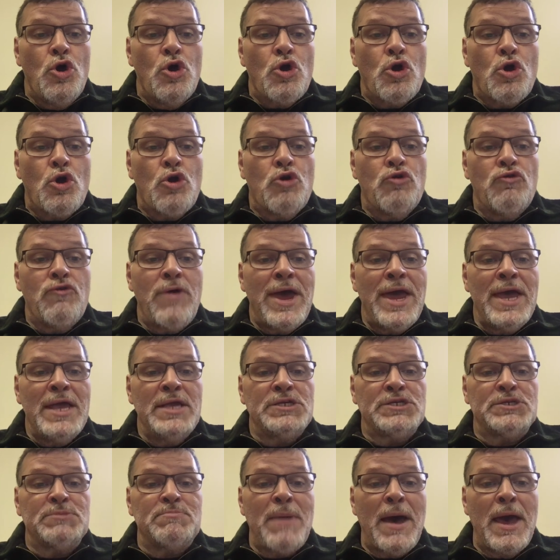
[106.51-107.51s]

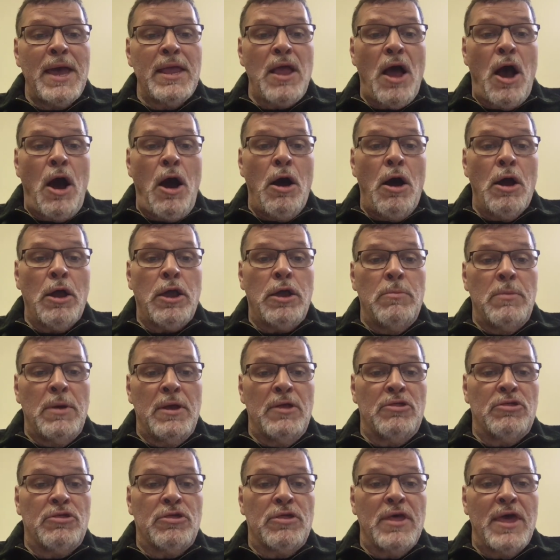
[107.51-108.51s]
Green's main
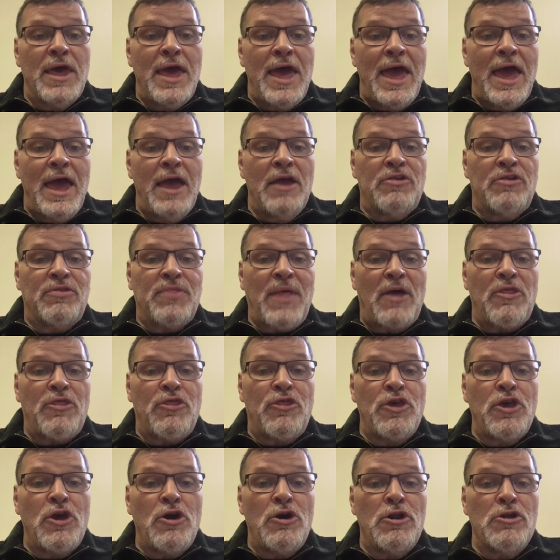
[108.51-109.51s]
argument is that
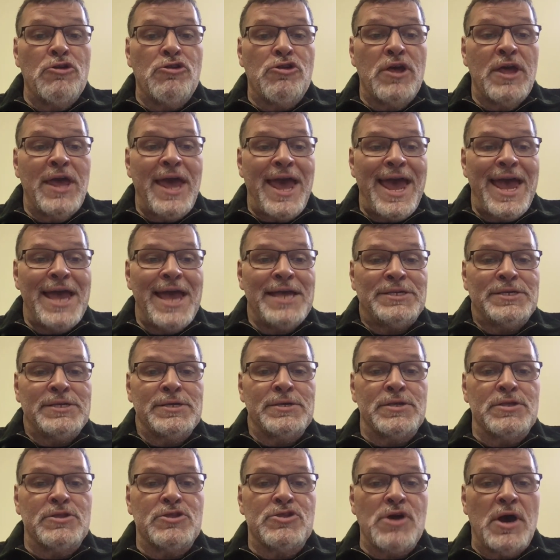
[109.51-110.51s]
theology
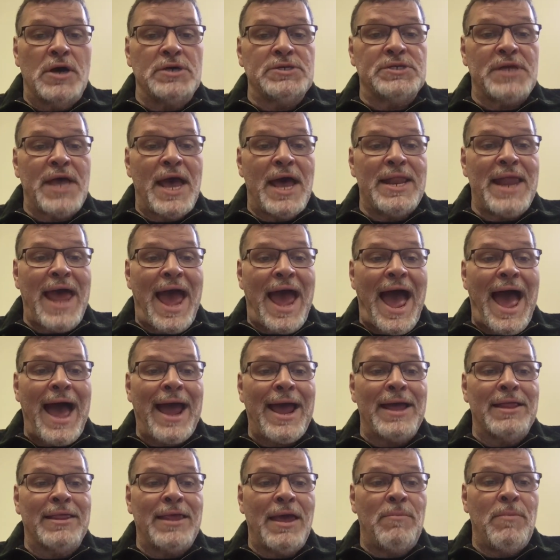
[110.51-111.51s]
isn't just an
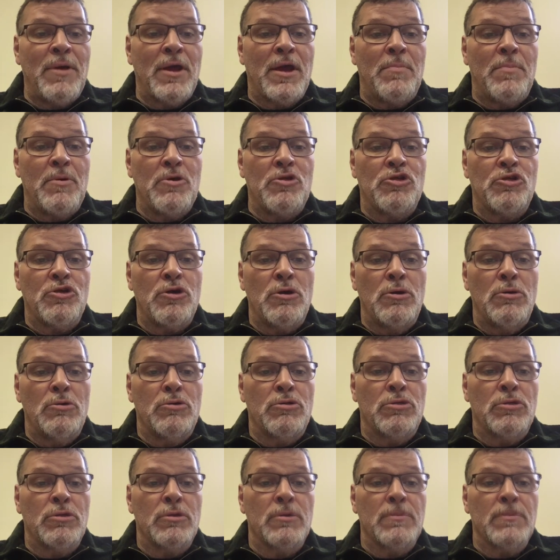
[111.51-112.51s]
academic
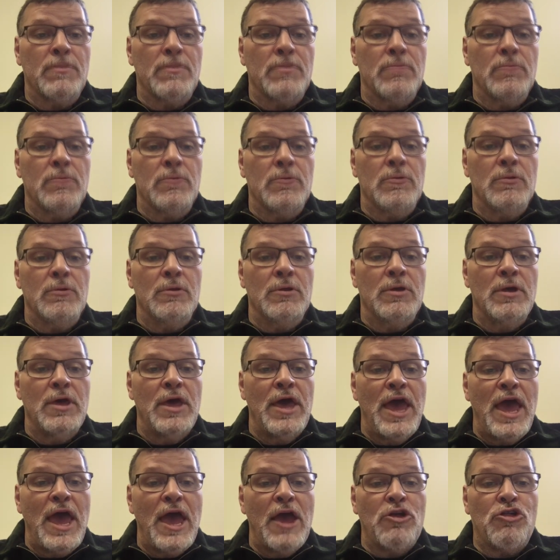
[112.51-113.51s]
pursuit.
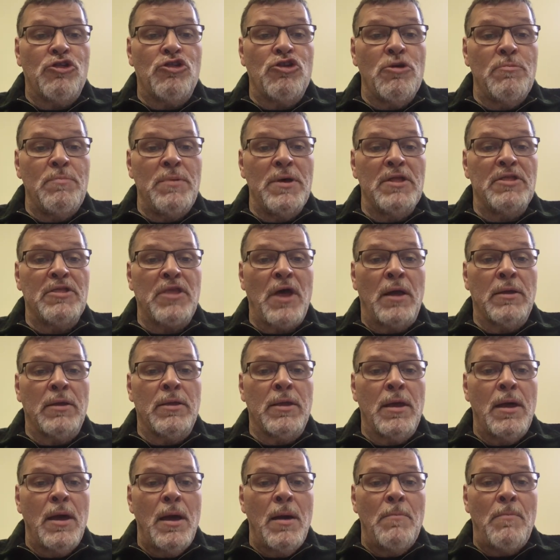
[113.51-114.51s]
It should be
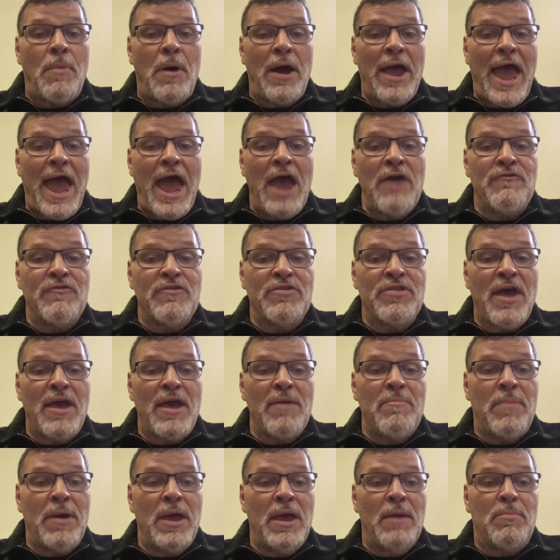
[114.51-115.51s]
done by everyday
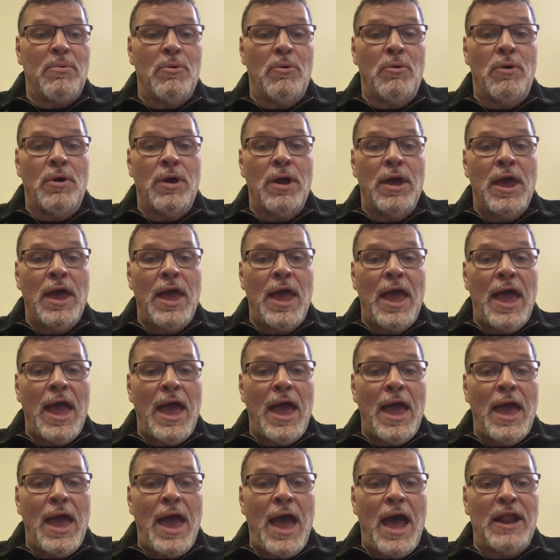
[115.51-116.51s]
people
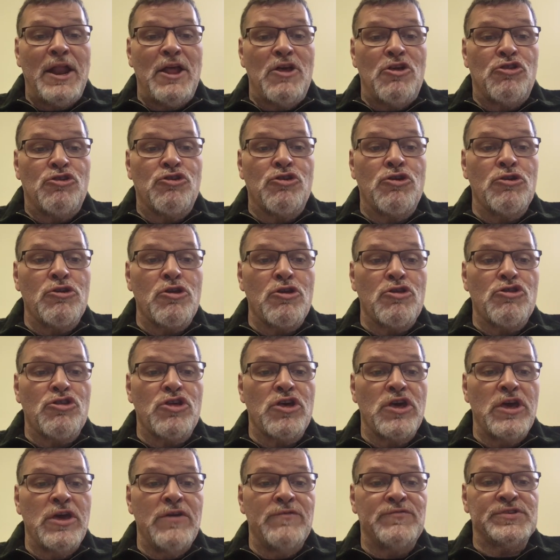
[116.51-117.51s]
and it should
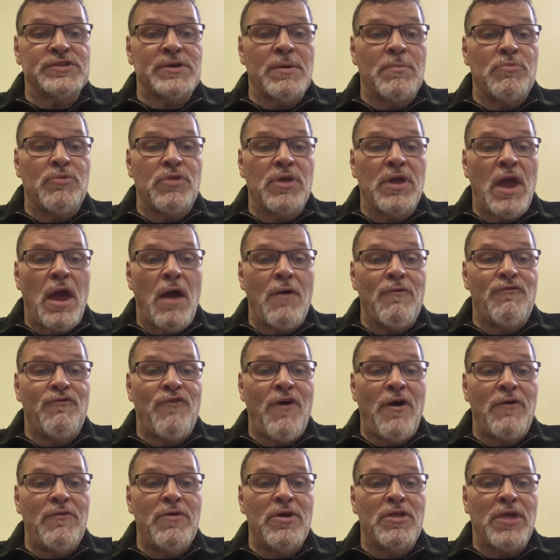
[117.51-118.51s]
achieve something
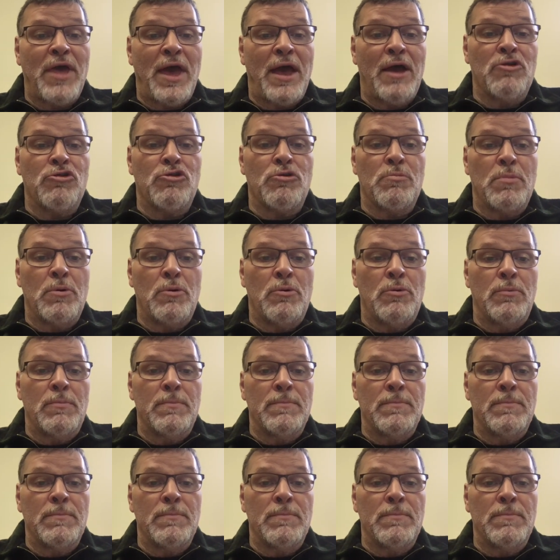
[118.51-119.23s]
very tangible.